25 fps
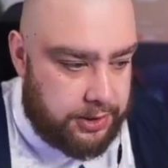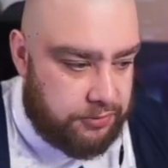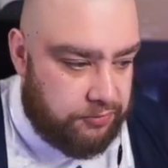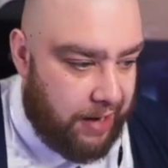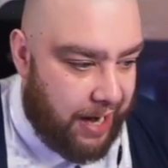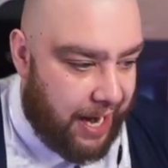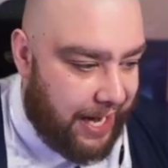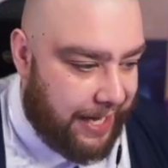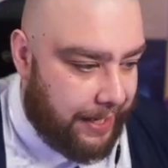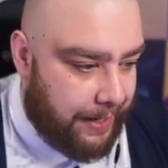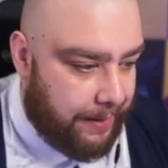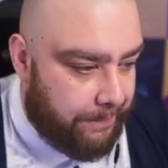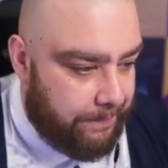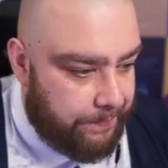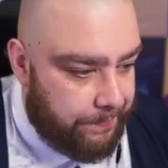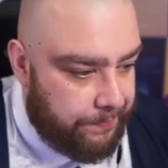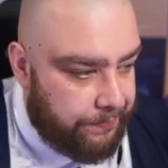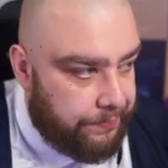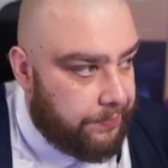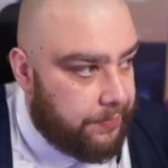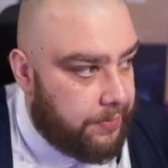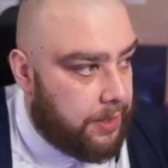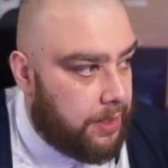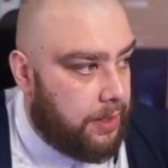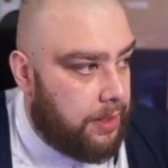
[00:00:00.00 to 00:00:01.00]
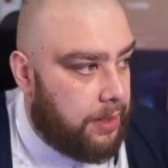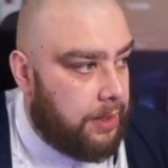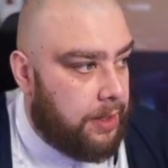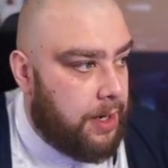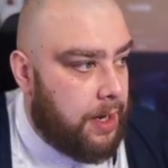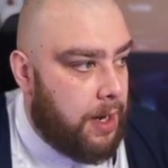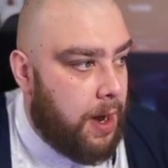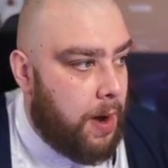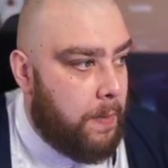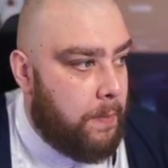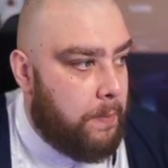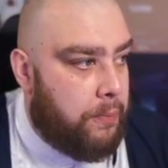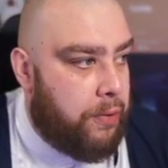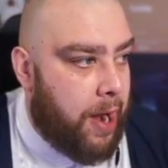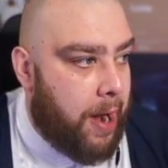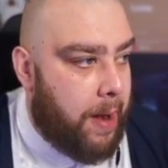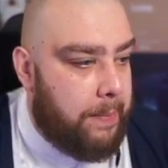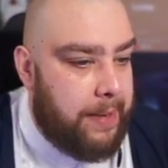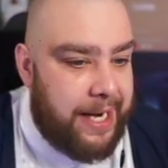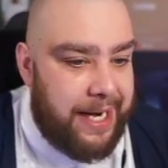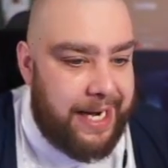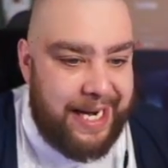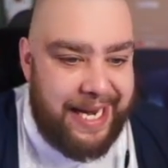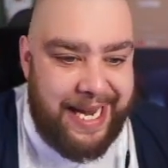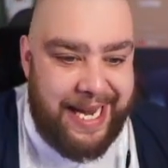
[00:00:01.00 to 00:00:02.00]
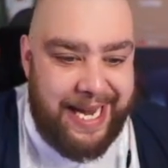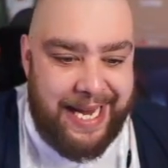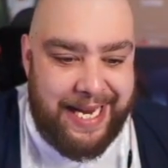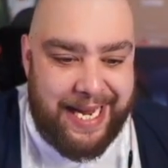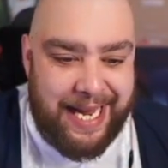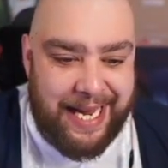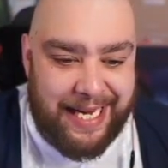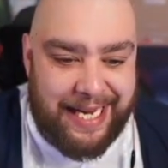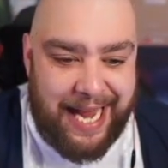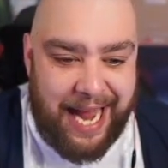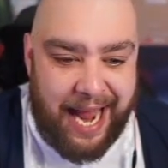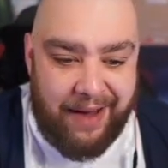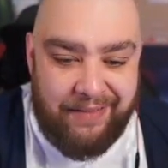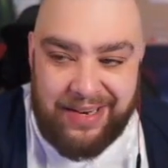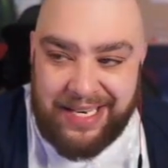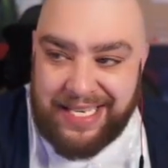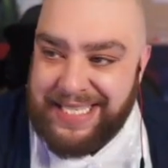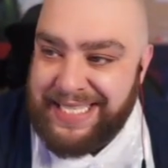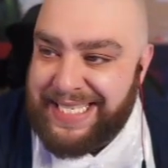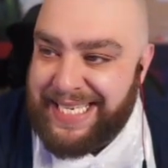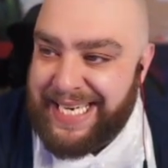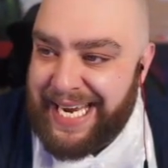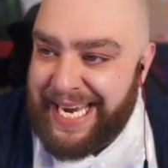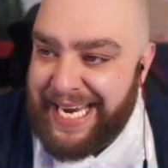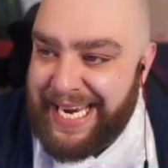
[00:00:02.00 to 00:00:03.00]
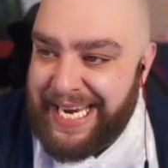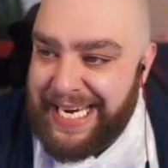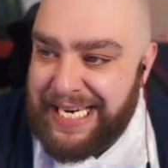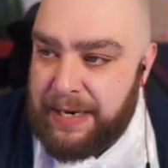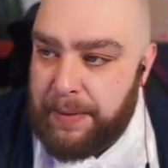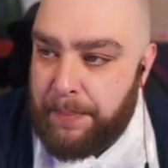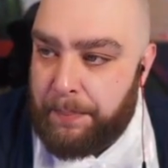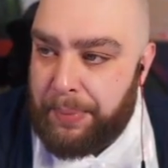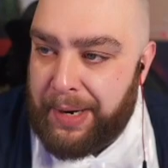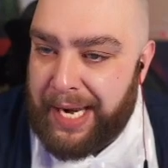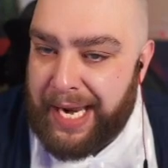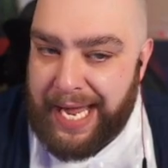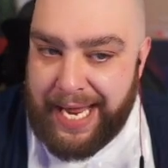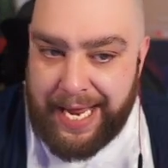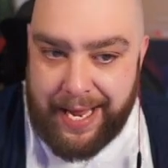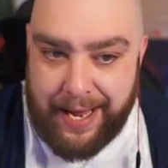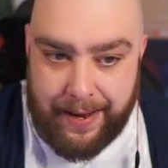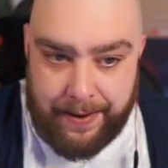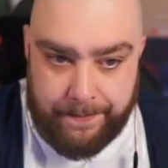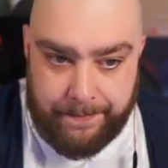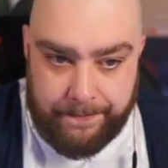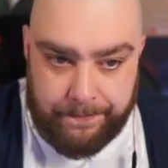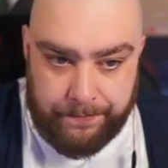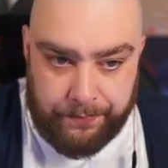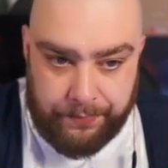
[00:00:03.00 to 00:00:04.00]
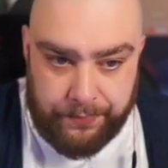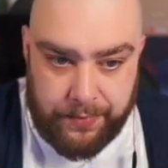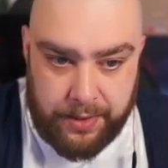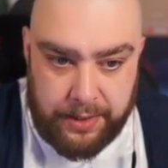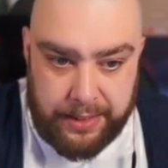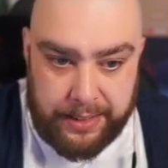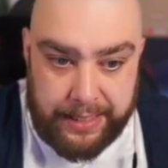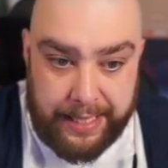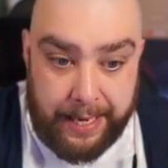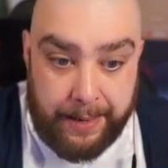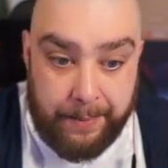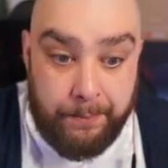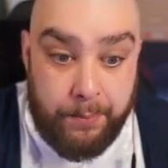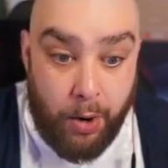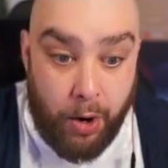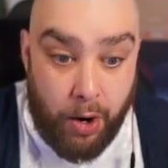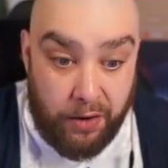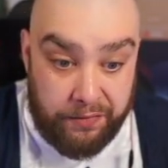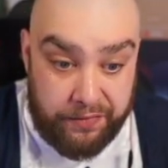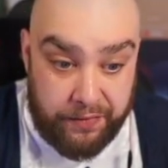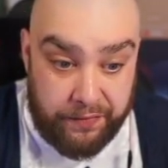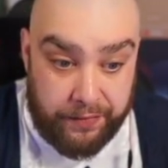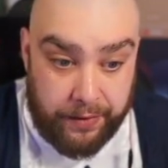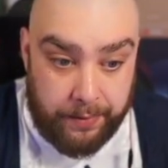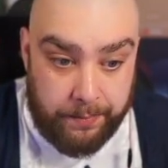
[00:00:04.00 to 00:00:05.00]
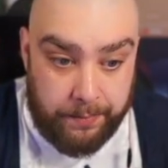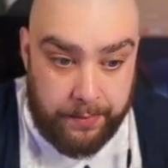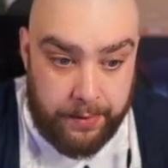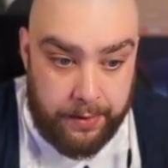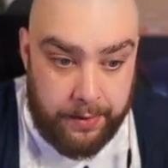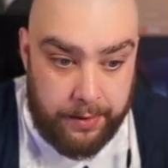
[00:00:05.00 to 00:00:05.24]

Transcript: Right. Premier League guaranteed player in both of them.